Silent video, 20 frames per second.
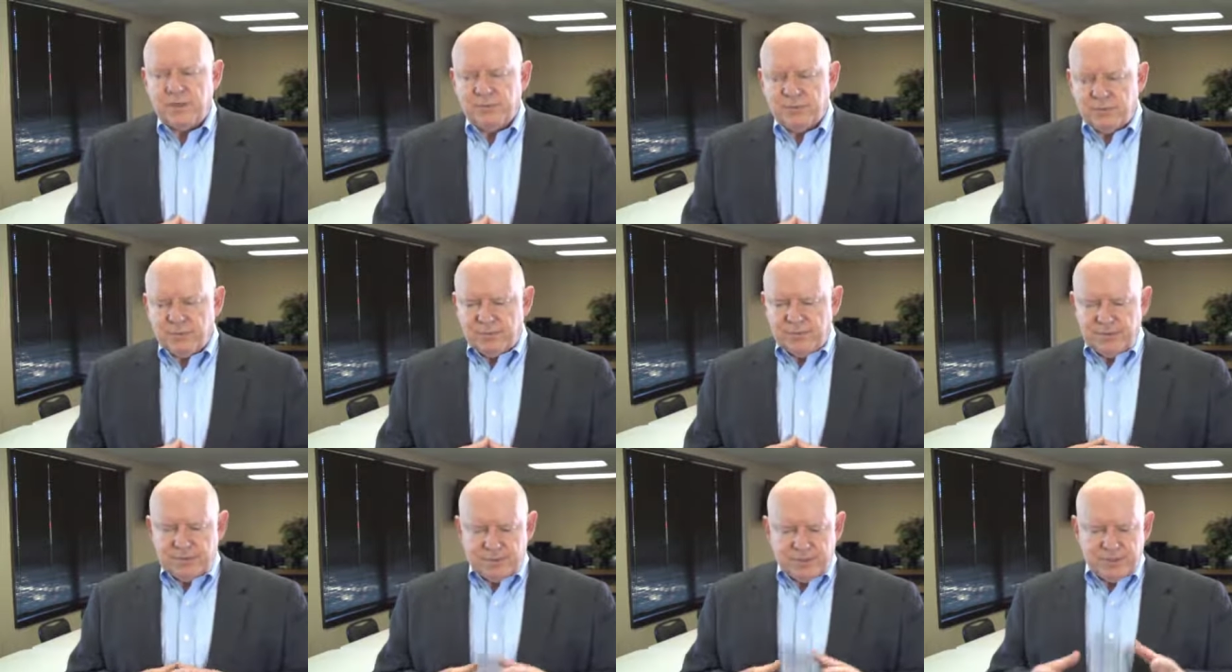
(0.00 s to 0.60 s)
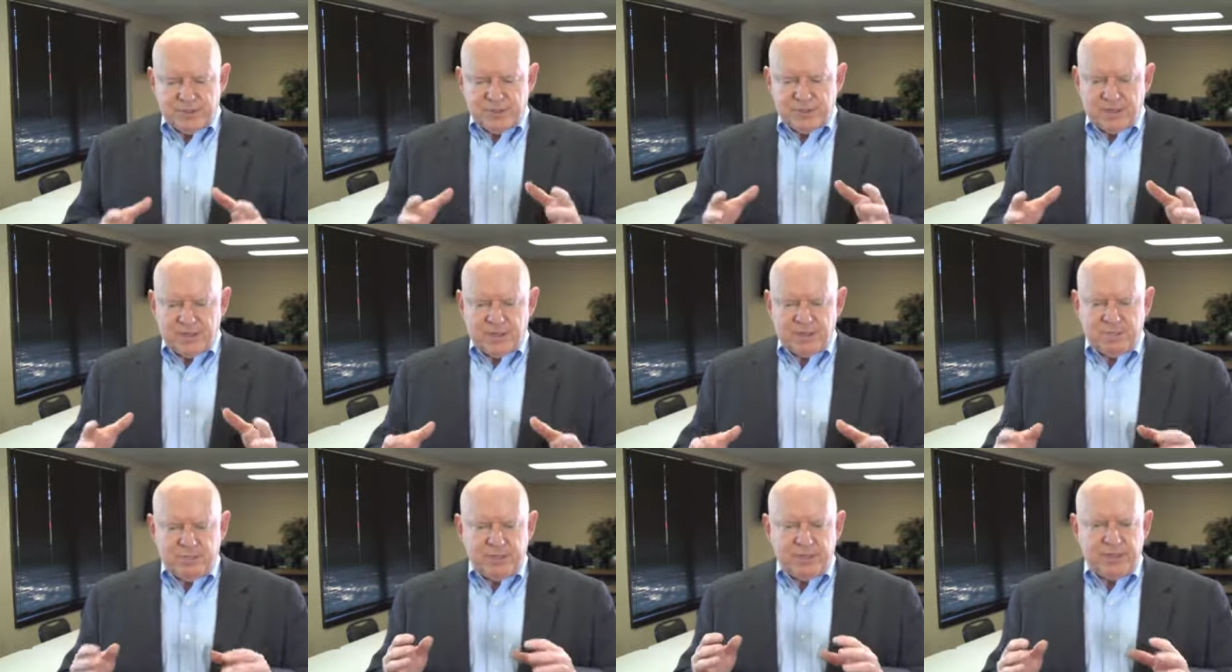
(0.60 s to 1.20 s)
and we were there just
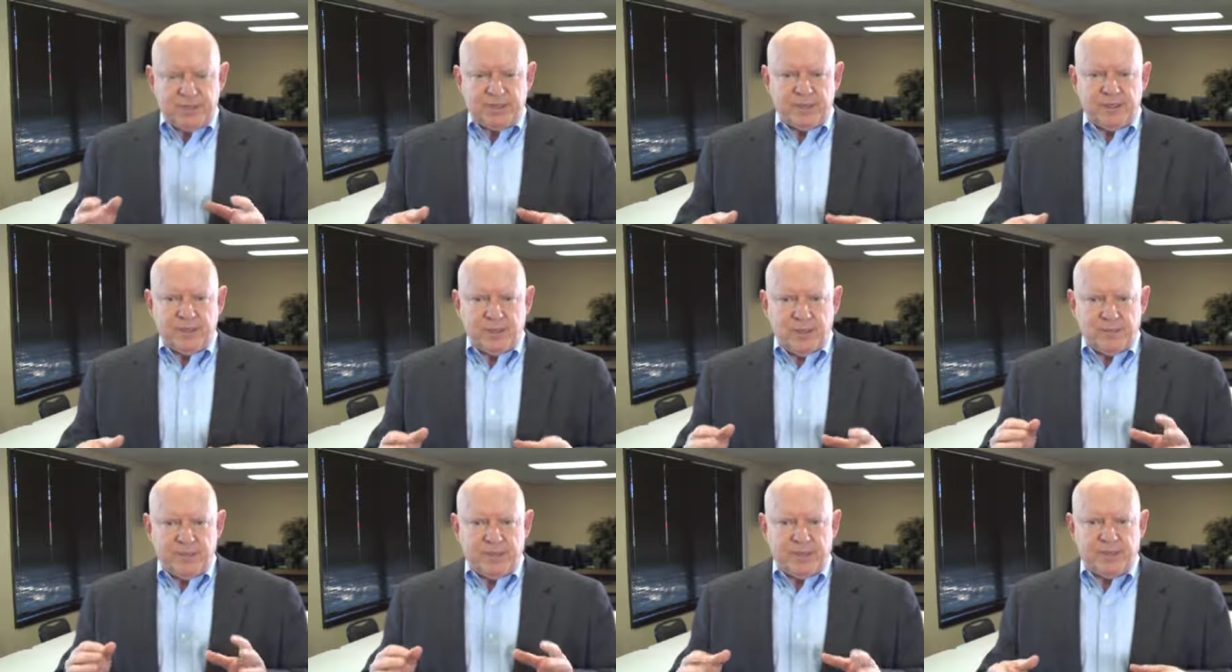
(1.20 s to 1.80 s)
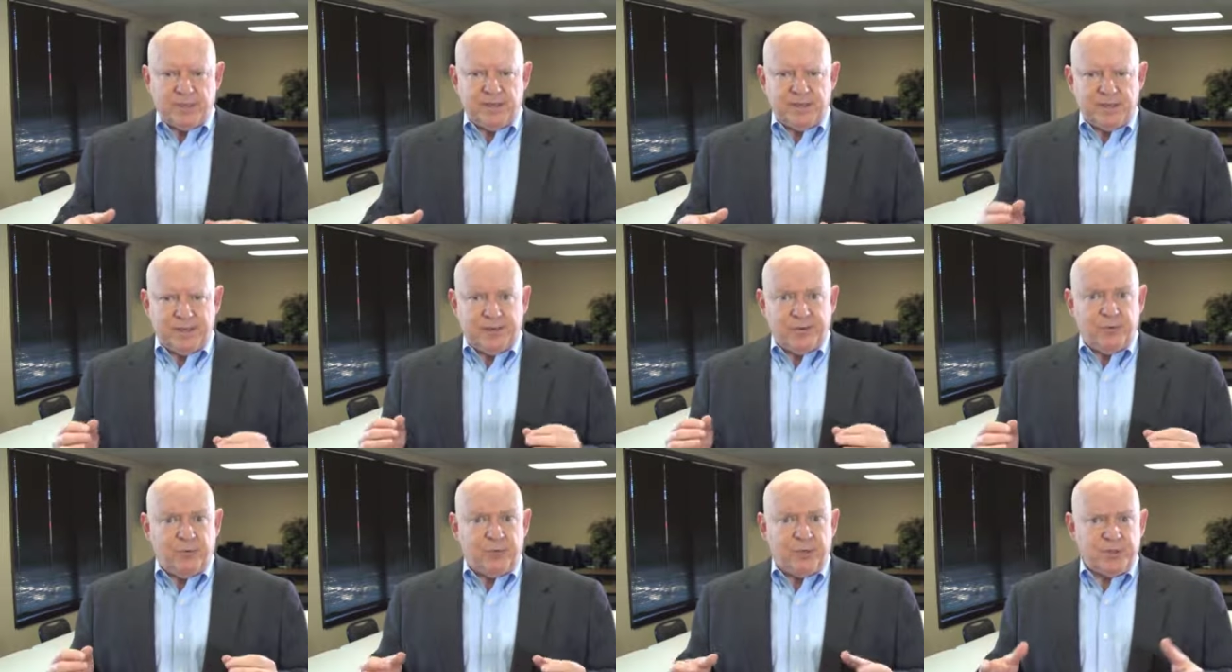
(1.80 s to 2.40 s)
kind of blinking, not making
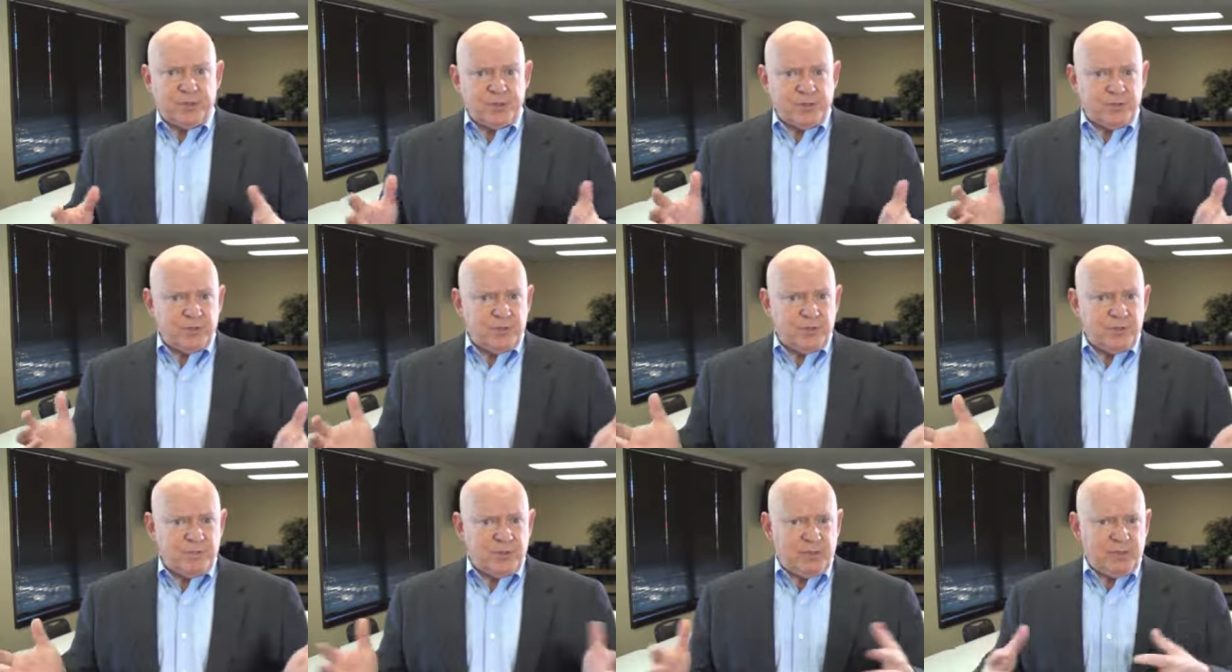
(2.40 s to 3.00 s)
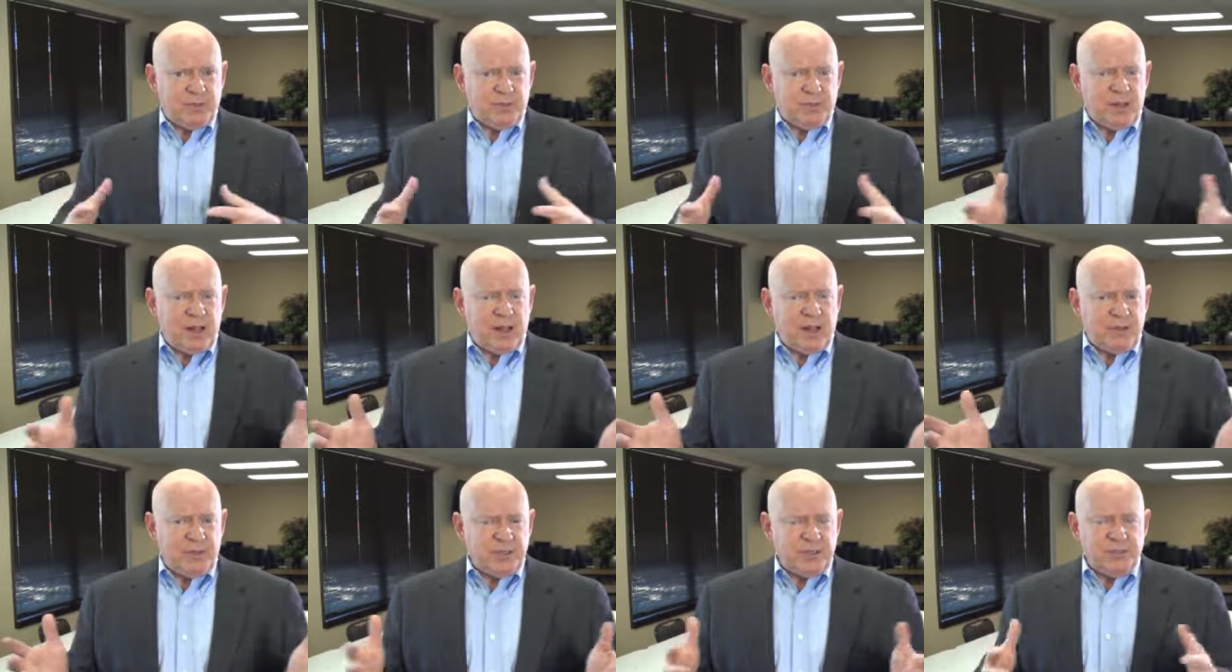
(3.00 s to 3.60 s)
any noise because nobody was
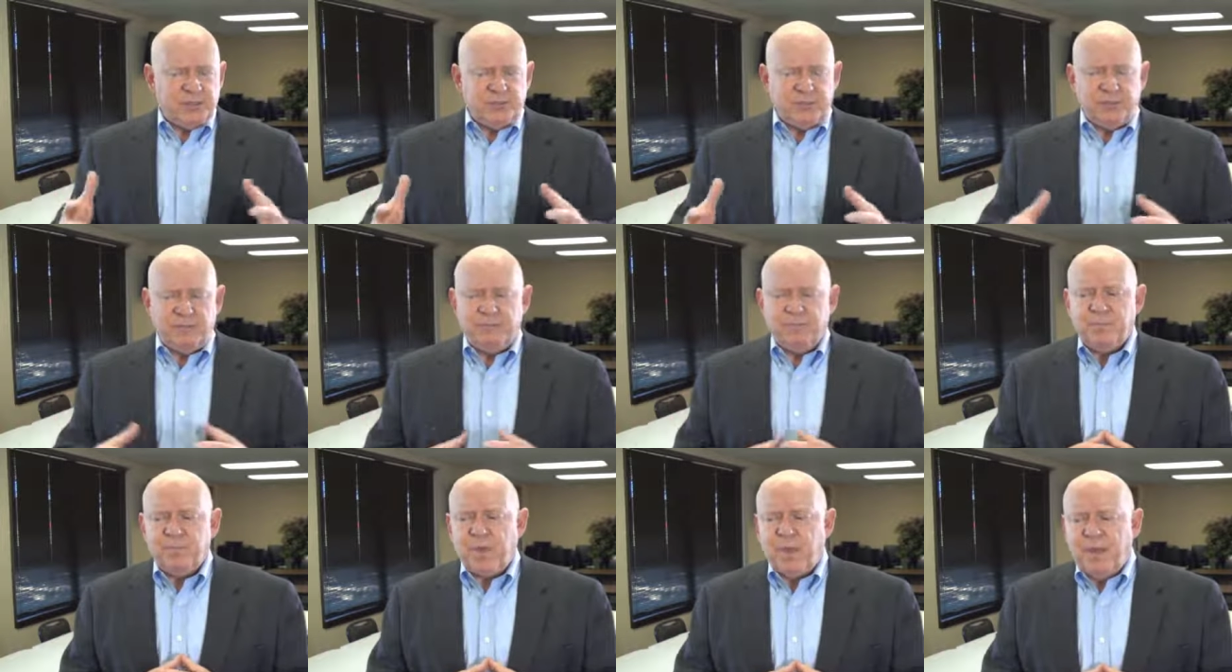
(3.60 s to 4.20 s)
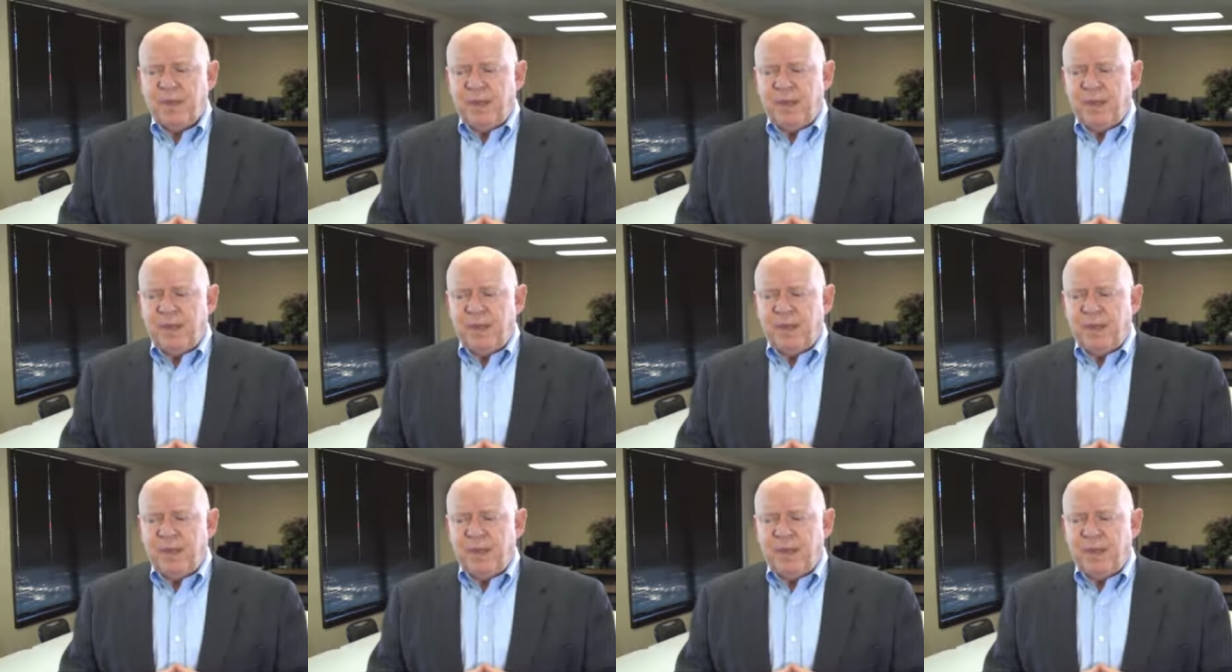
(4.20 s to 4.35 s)
dialed into them.